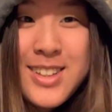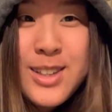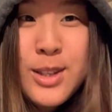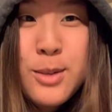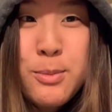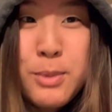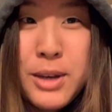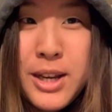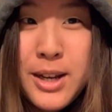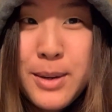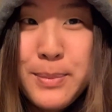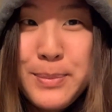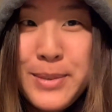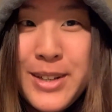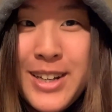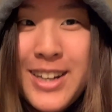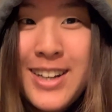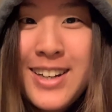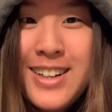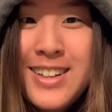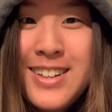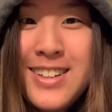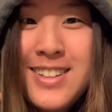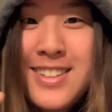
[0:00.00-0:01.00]
spam
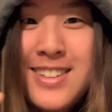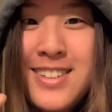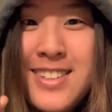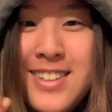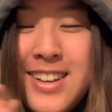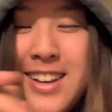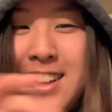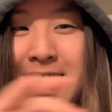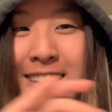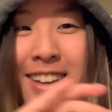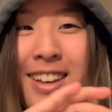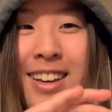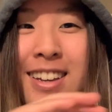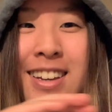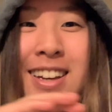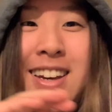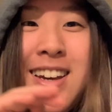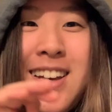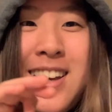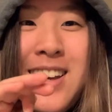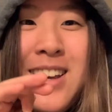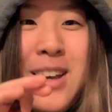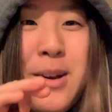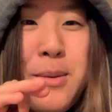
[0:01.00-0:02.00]
text,
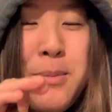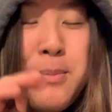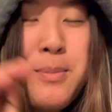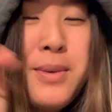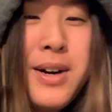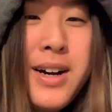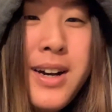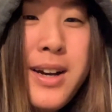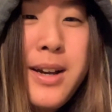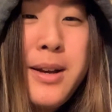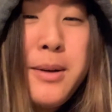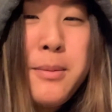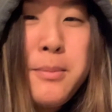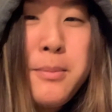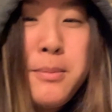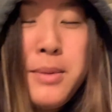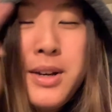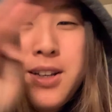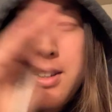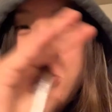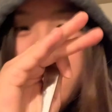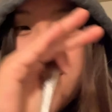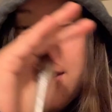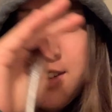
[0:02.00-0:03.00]
aka my
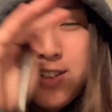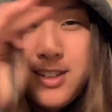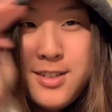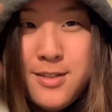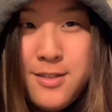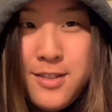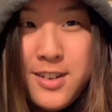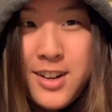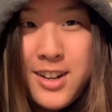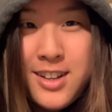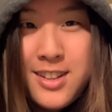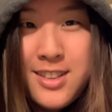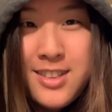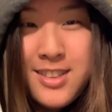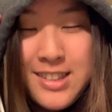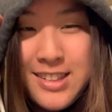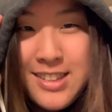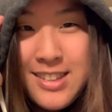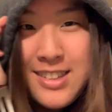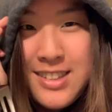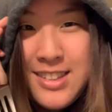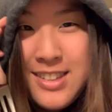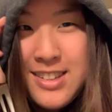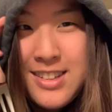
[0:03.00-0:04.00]
bestest
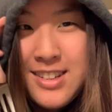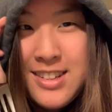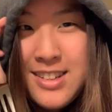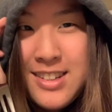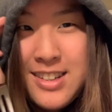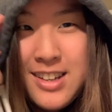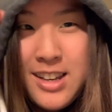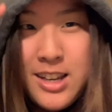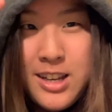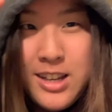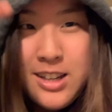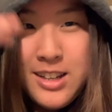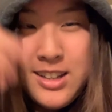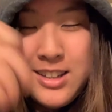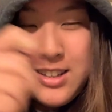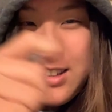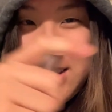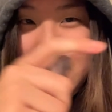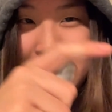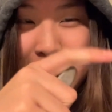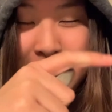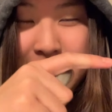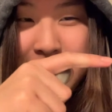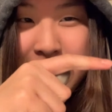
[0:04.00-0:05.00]
friends,
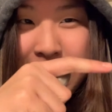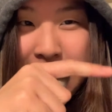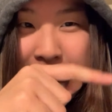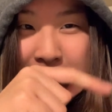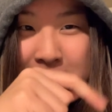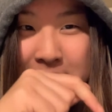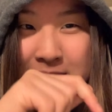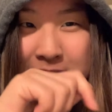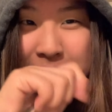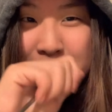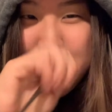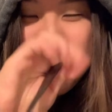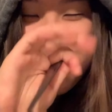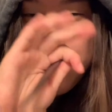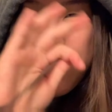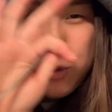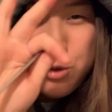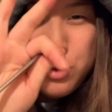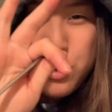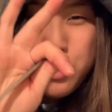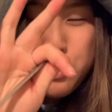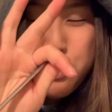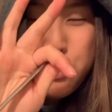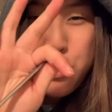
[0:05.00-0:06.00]
and
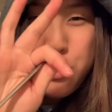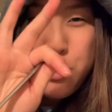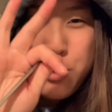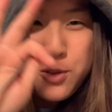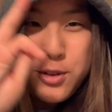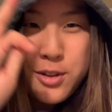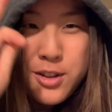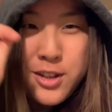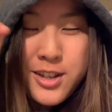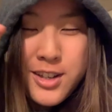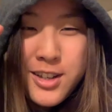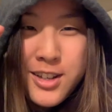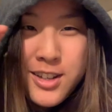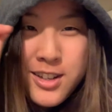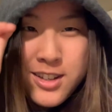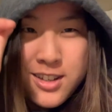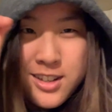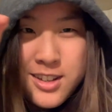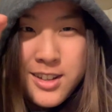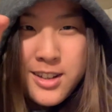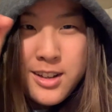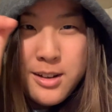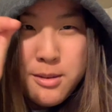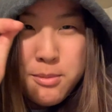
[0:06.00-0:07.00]
most importantly,
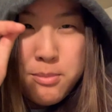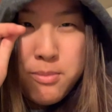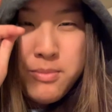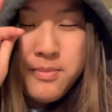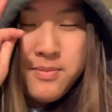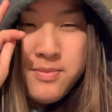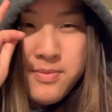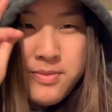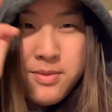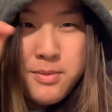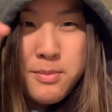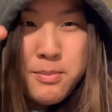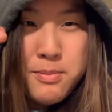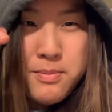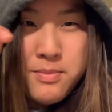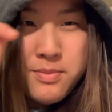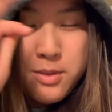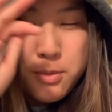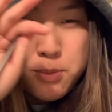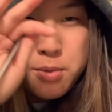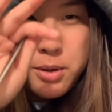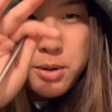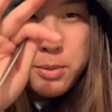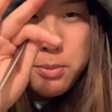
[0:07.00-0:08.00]

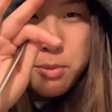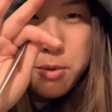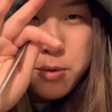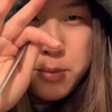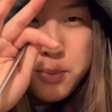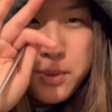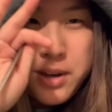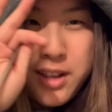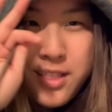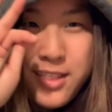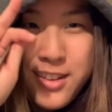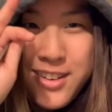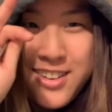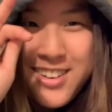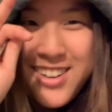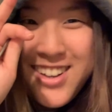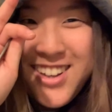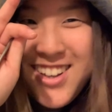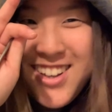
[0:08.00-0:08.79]
the people in my land,